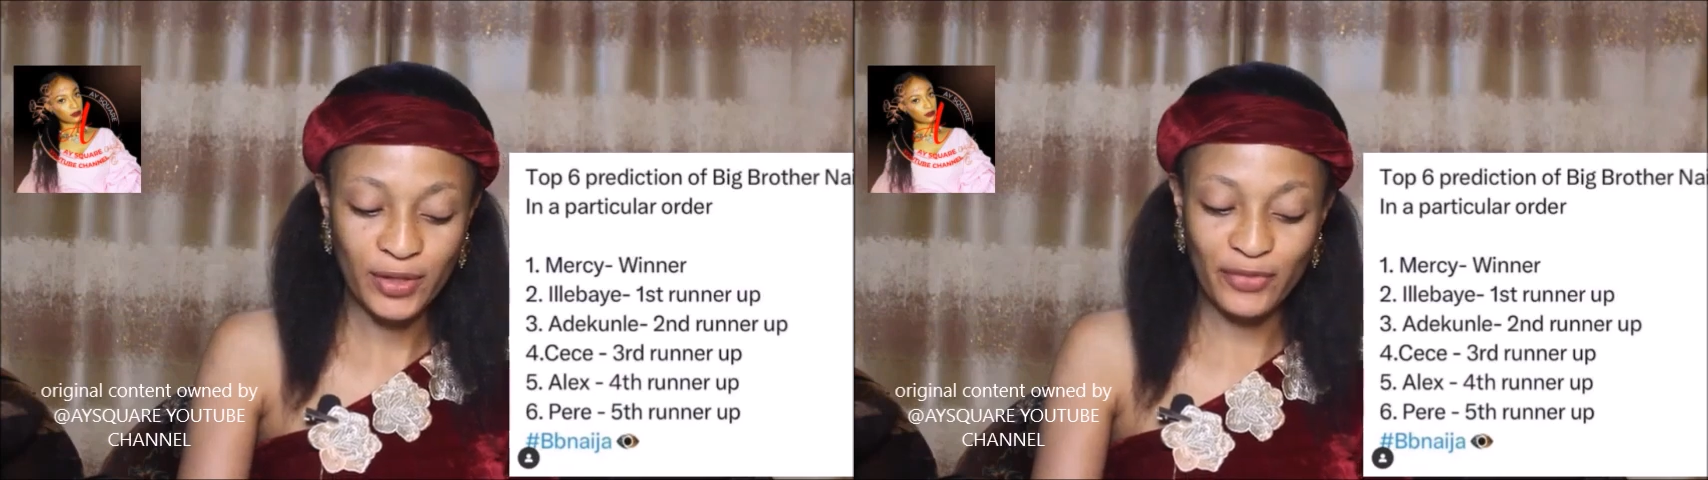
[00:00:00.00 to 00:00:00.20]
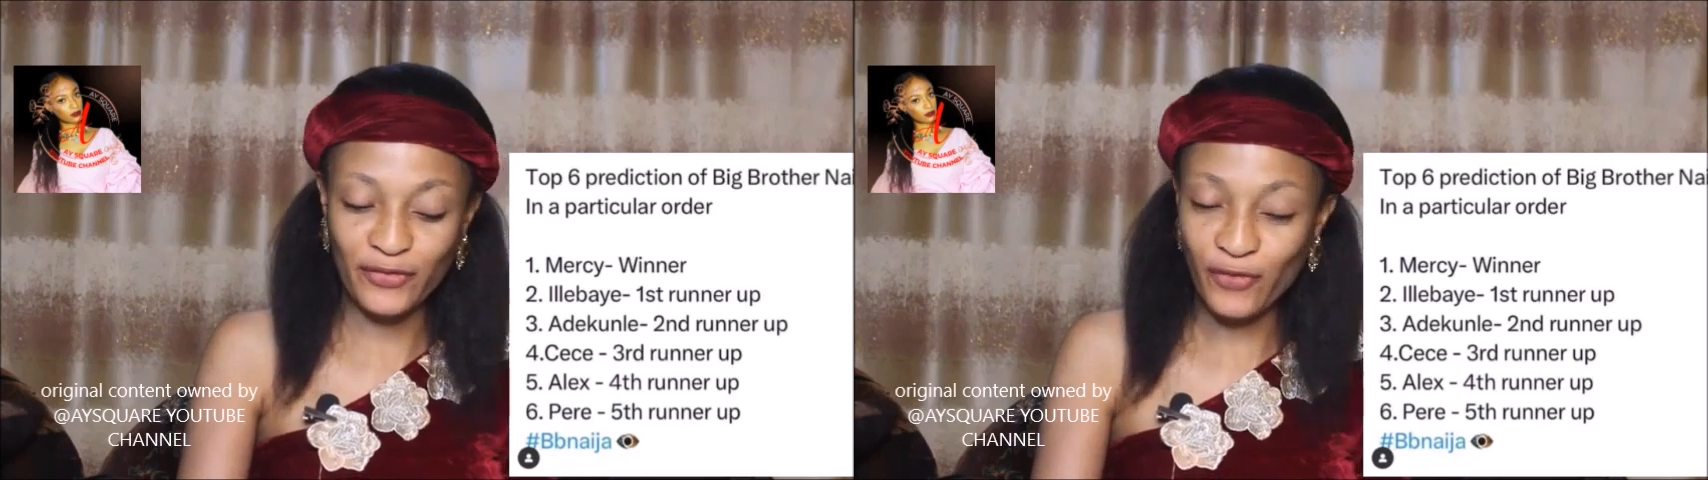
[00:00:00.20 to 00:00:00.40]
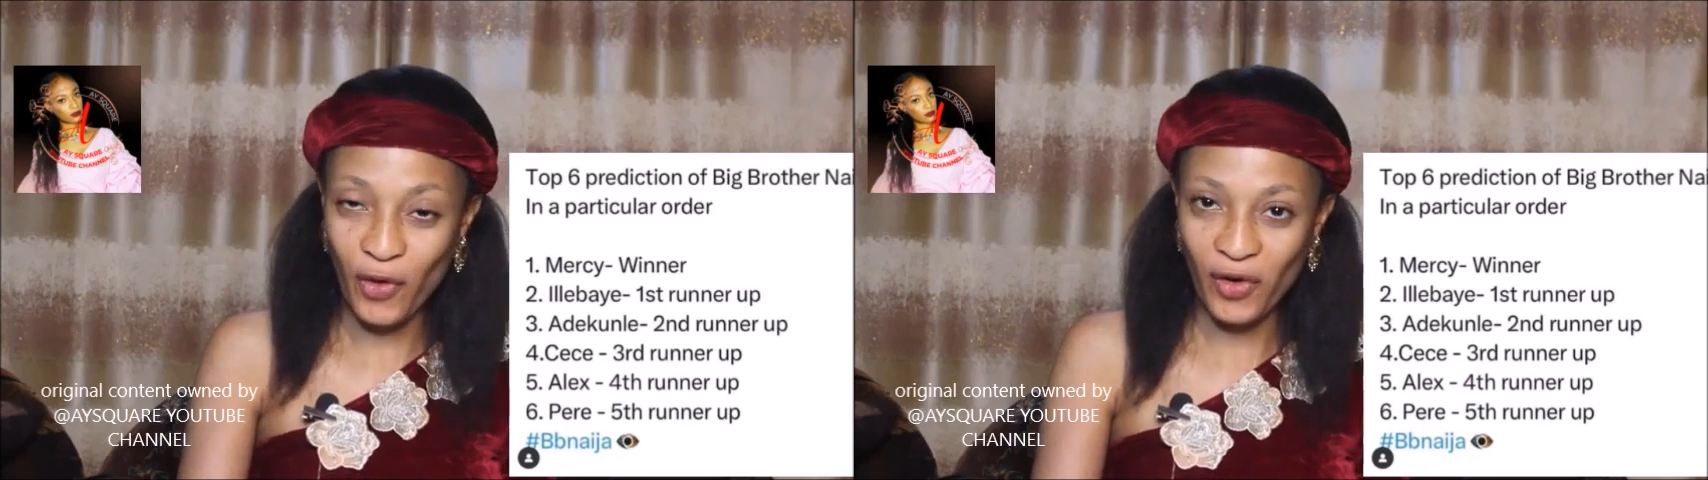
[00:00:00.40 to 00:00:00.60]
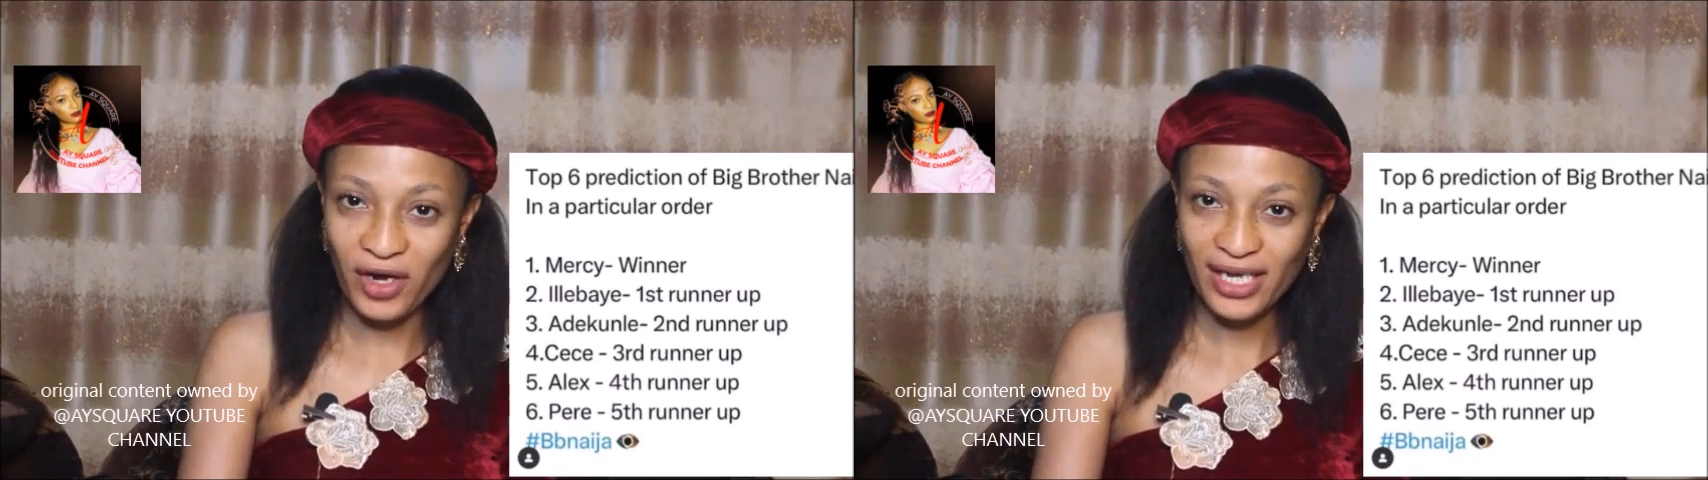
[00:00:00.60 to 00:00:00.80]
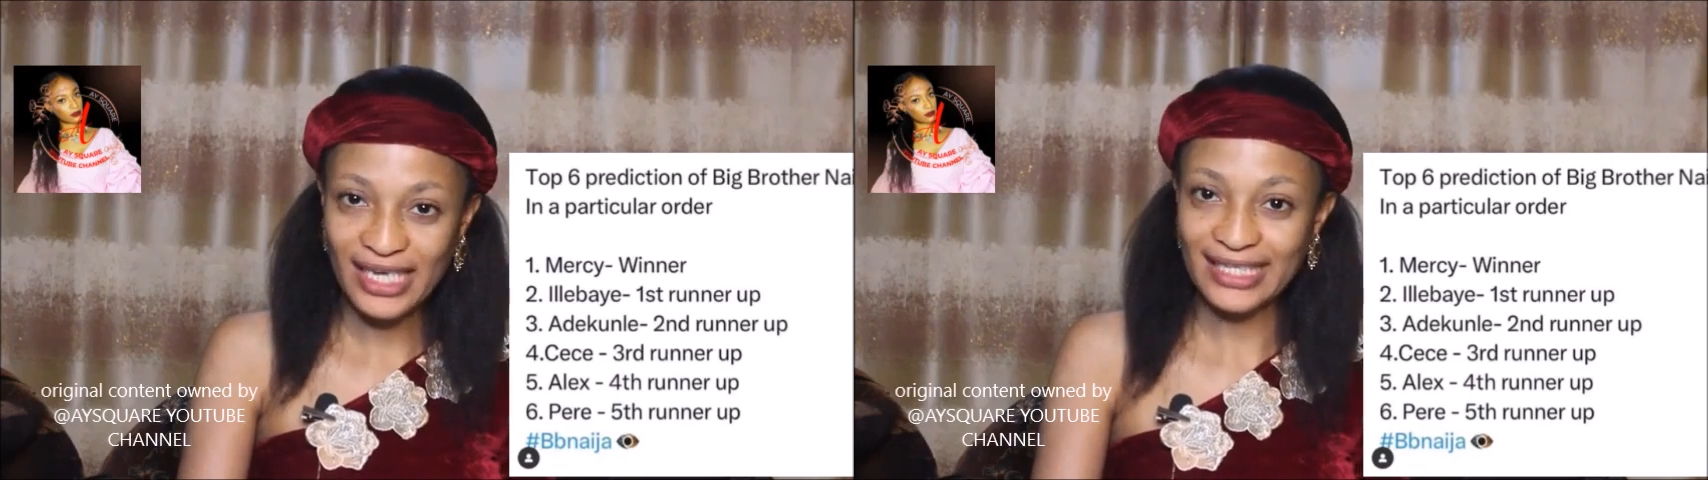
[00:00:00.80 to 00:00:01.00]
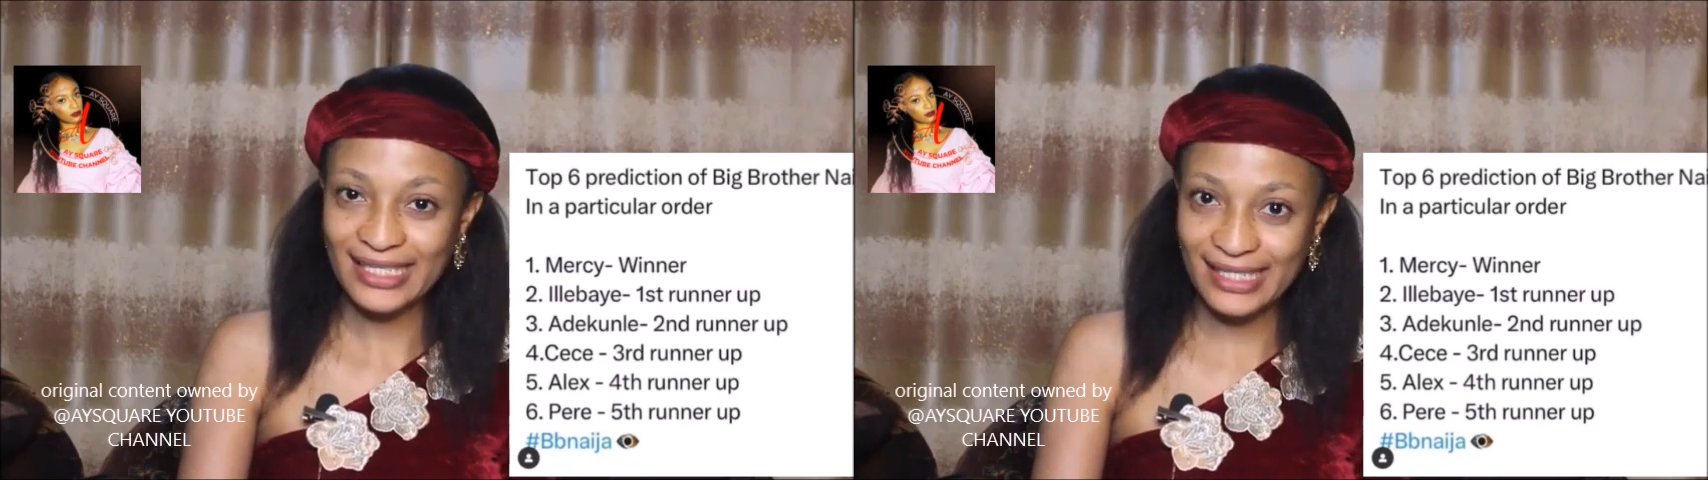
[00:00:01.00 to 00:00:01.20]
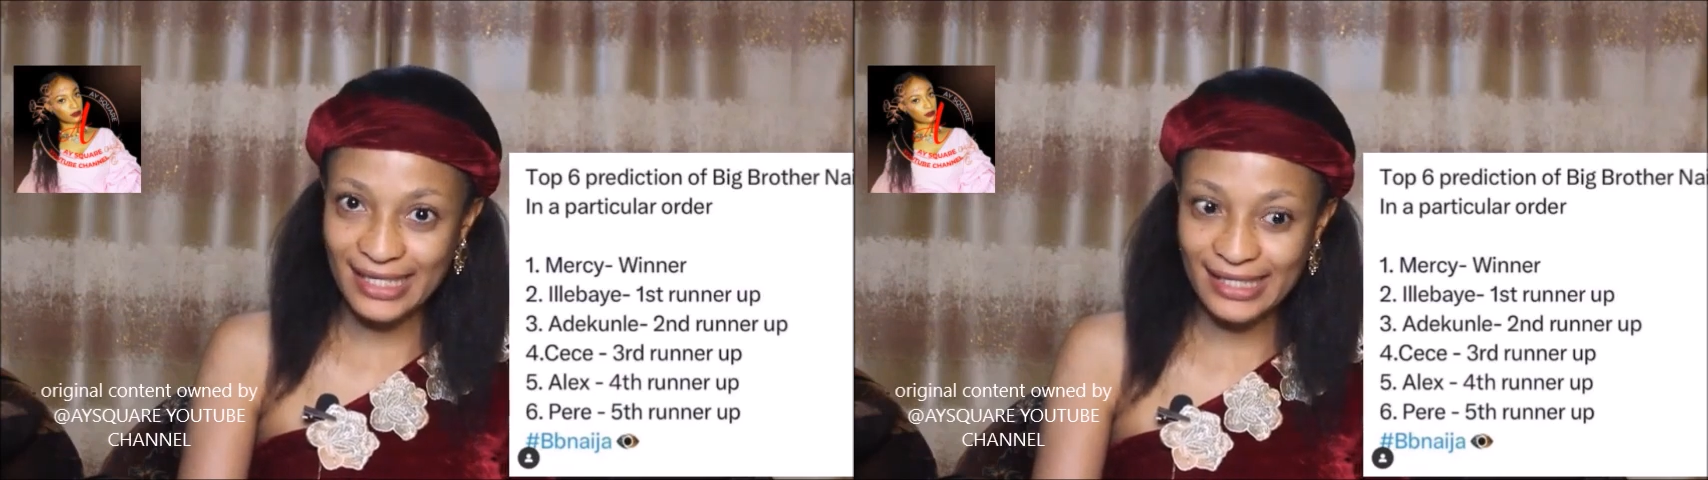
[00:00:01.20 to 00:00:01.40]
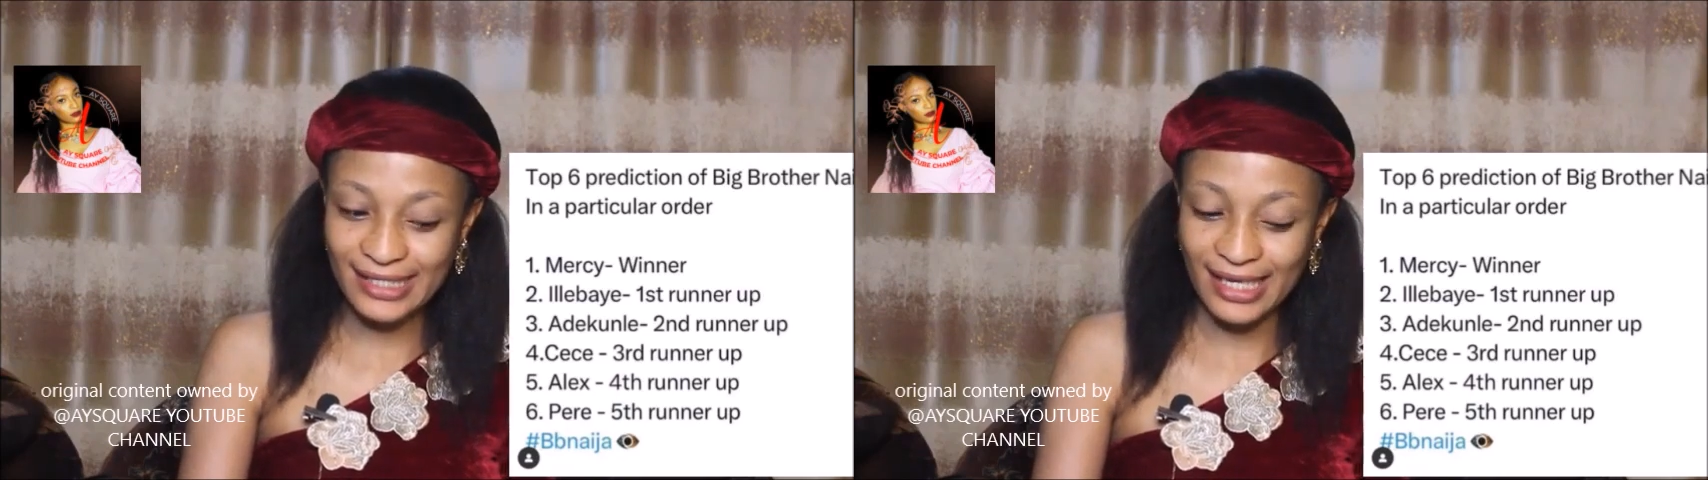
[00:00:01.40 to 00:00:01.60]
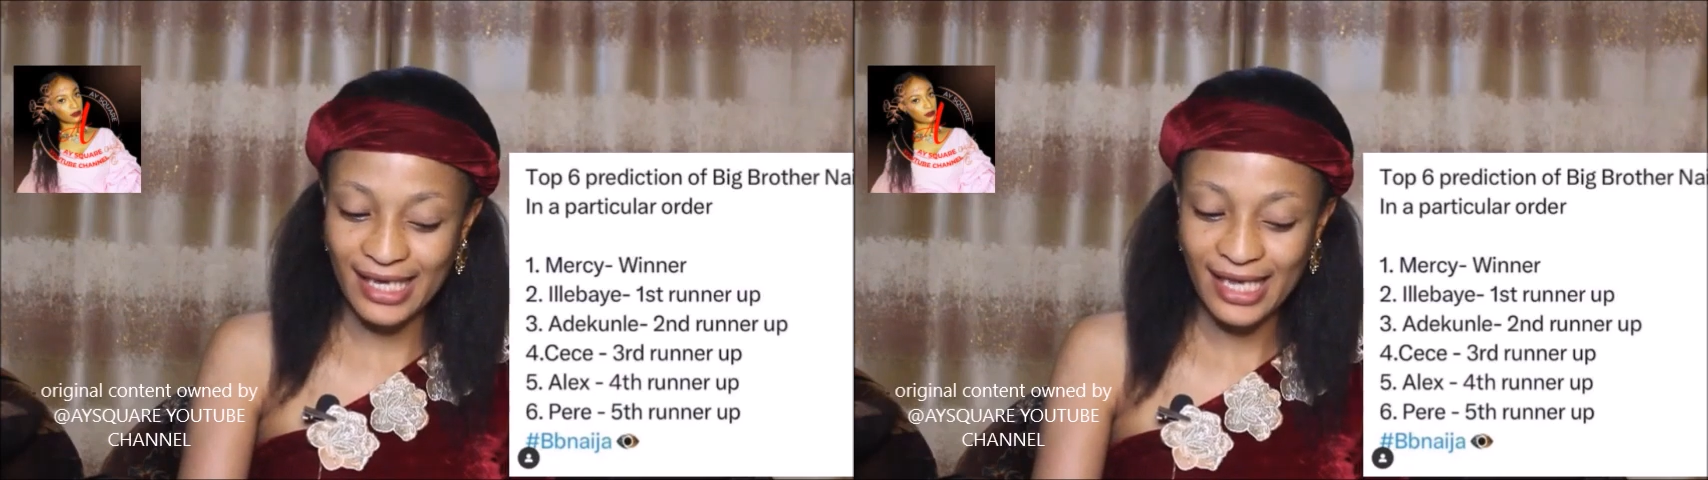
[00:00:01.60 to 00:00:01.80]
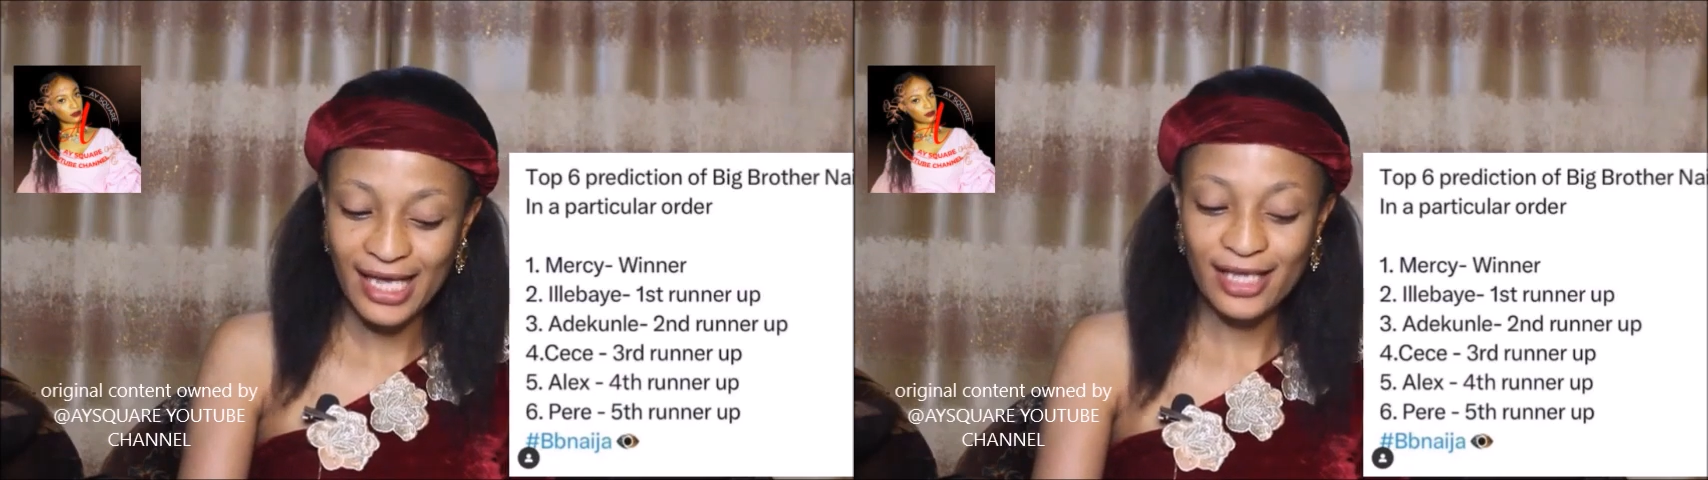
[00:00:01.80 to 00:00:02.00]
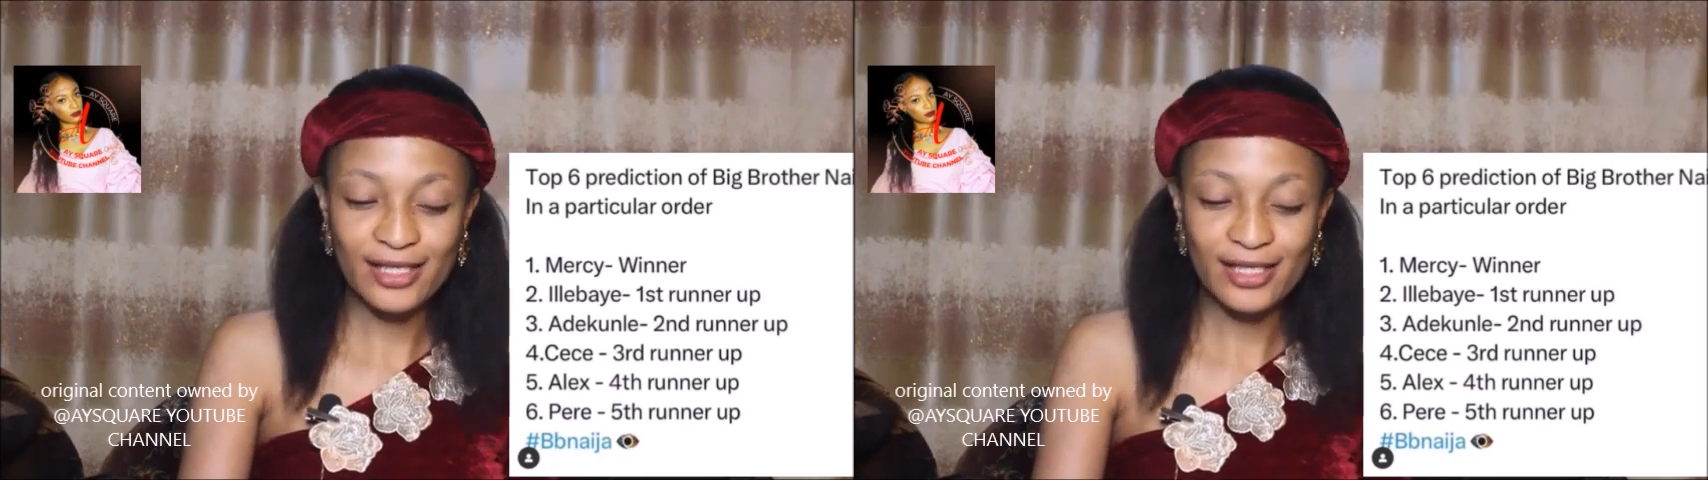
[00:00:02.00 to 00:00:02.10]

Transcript: Number four, CeeC,